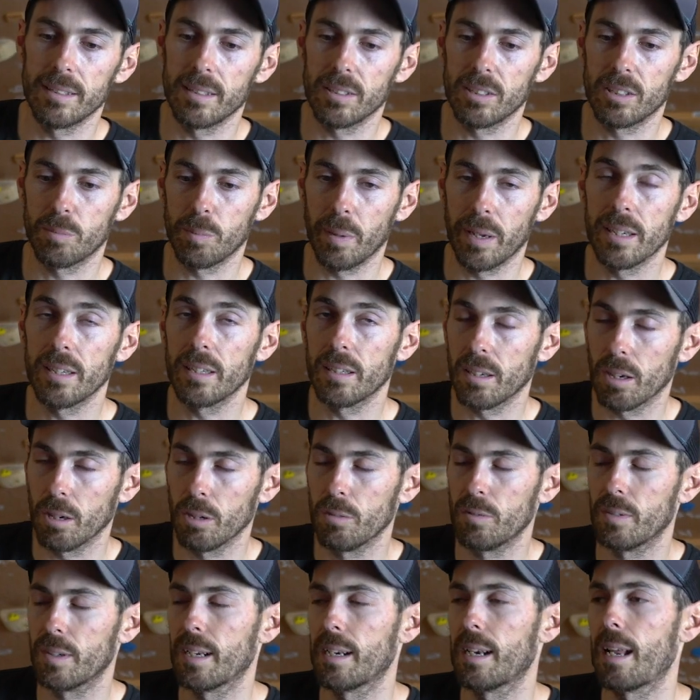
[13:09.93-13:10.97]
to Spain,
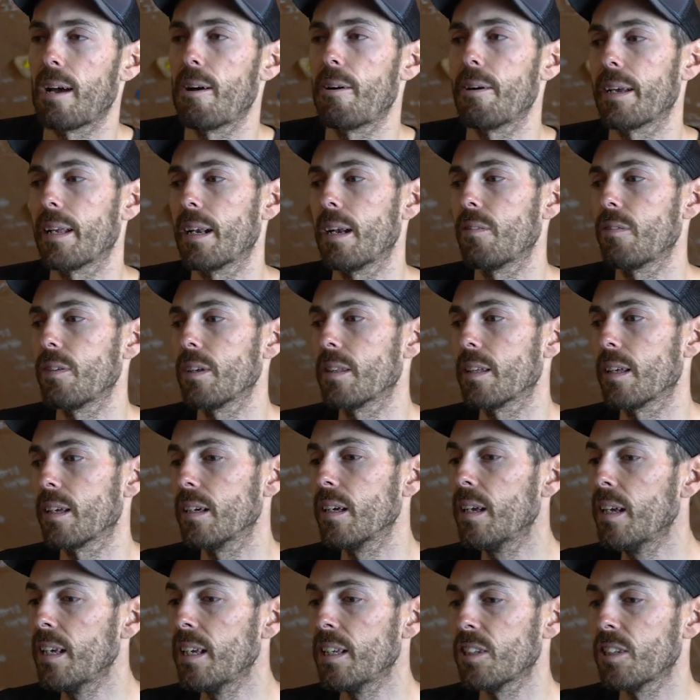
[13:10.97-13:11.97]
COVID allowing and everything.